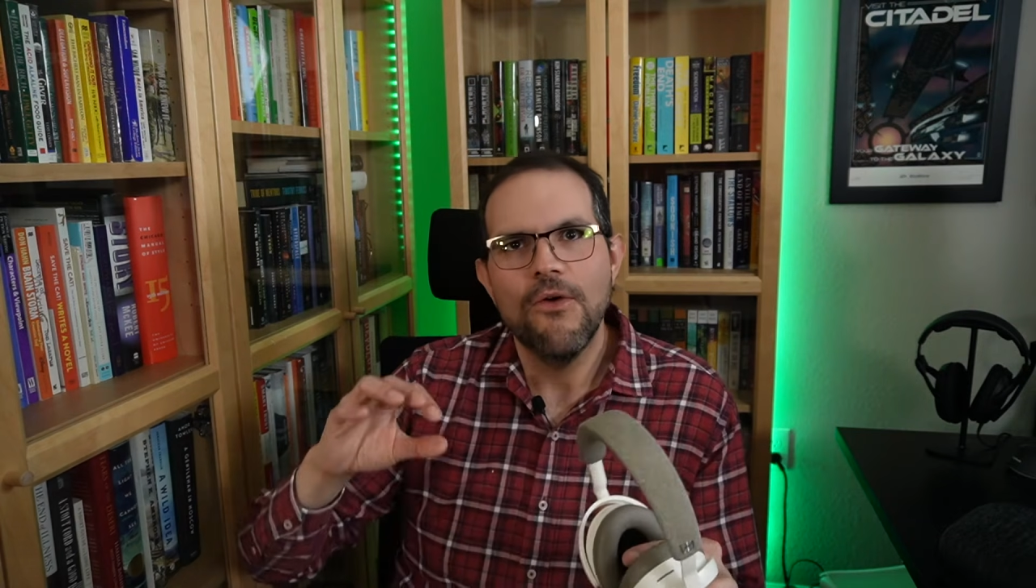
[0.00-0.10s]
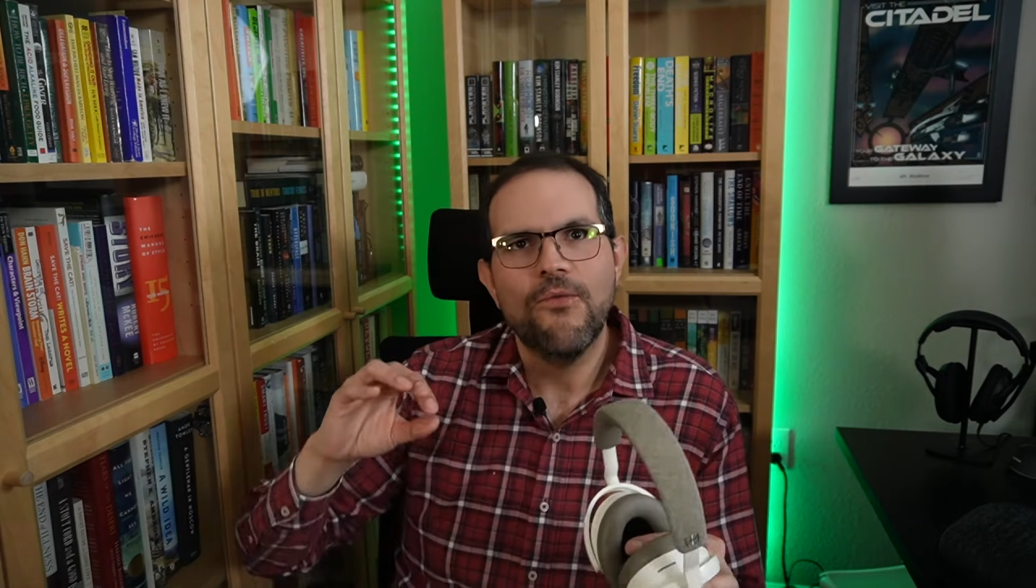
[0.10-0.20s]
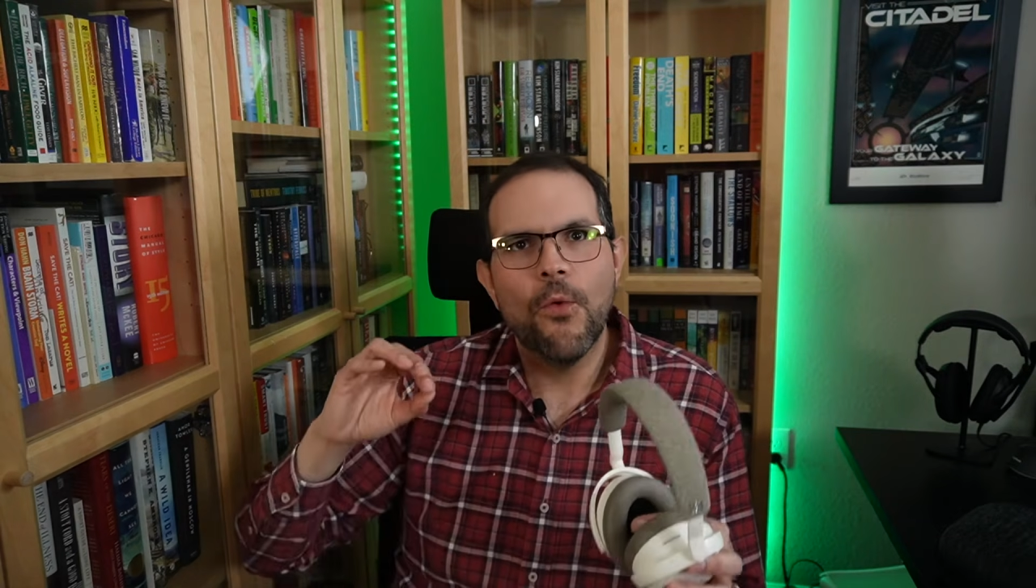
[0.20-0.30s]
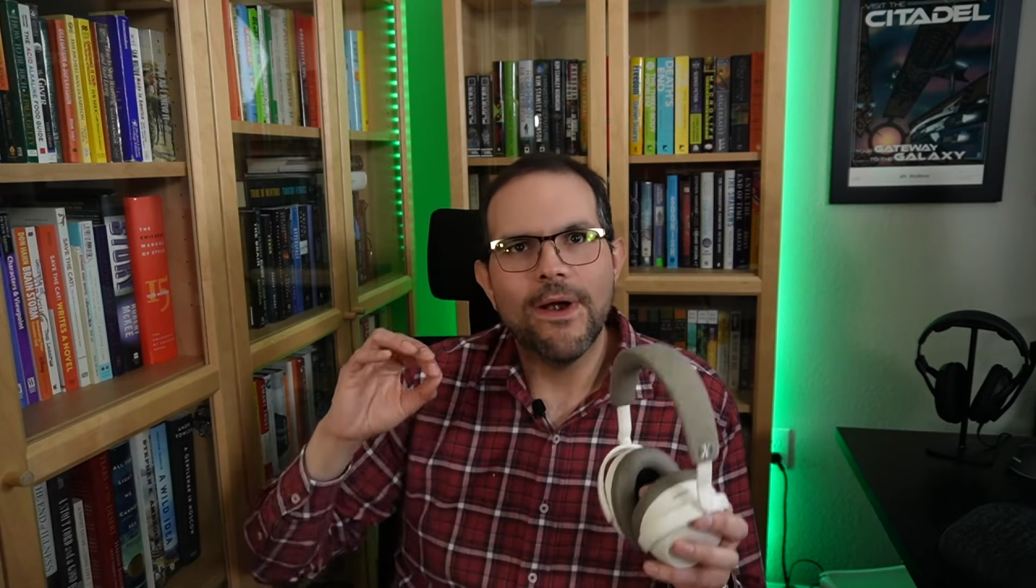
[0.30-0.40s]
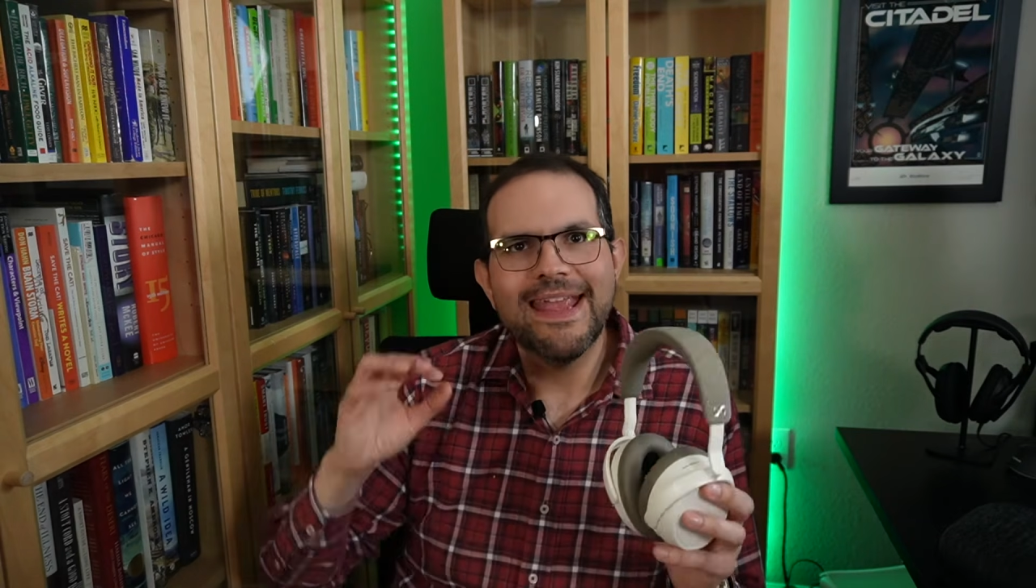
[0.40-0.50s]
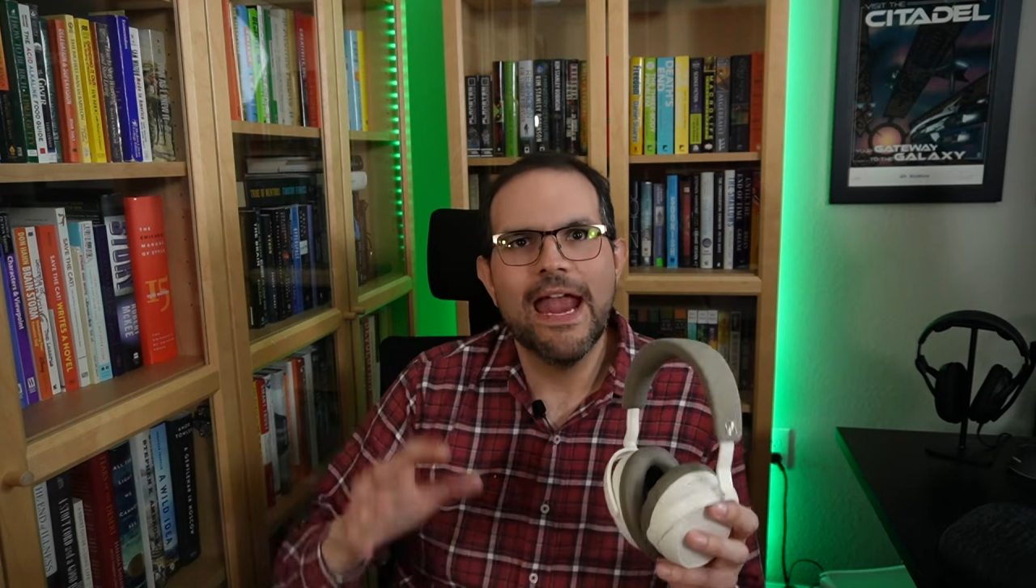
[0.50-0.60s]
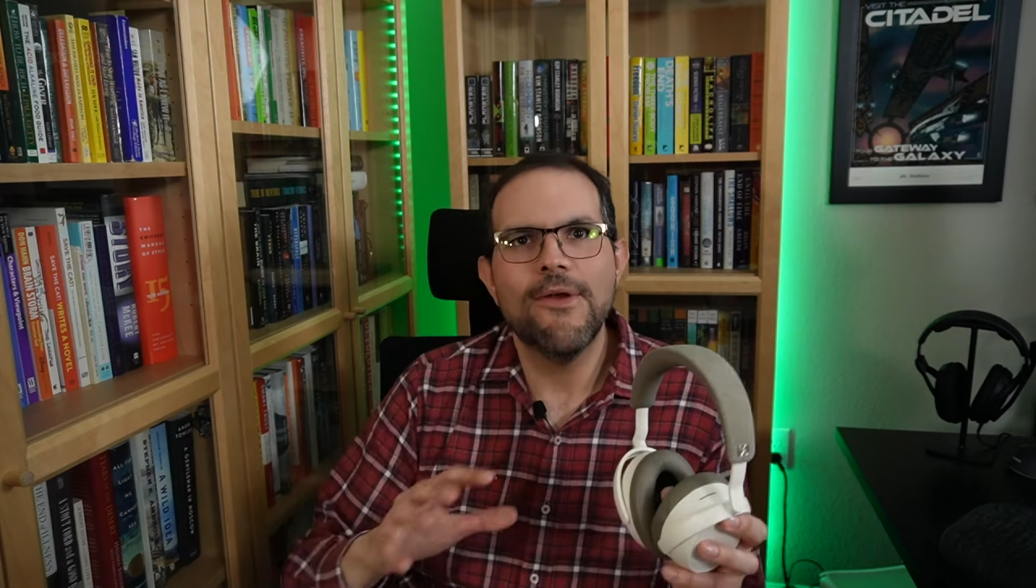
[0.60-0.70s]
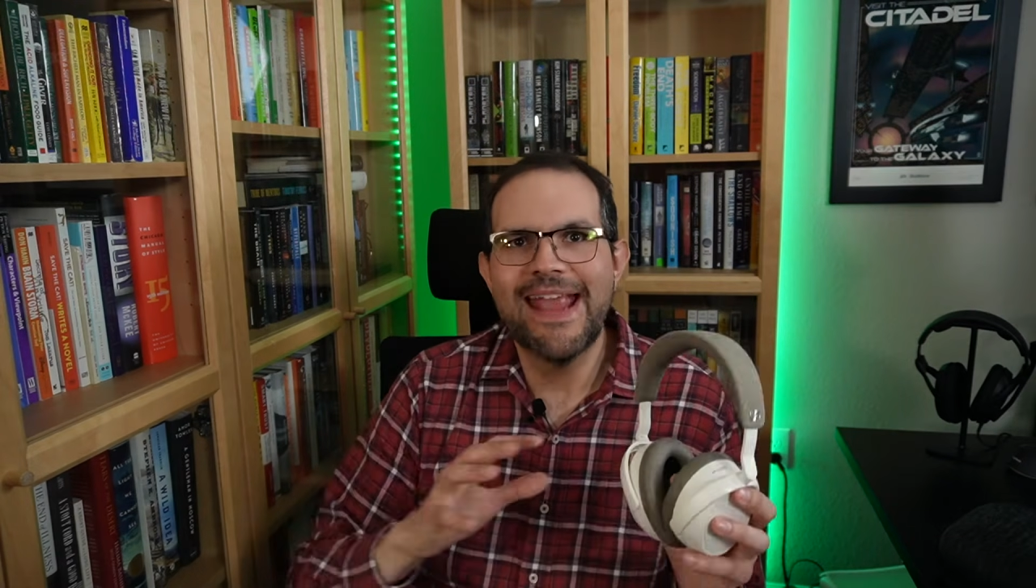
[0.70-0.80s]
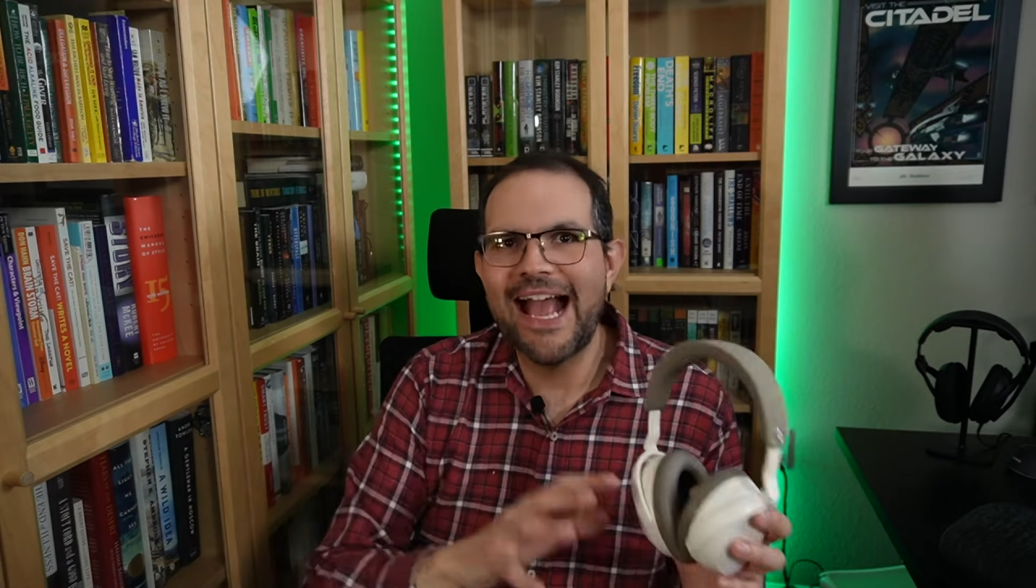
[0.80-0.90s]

for carrying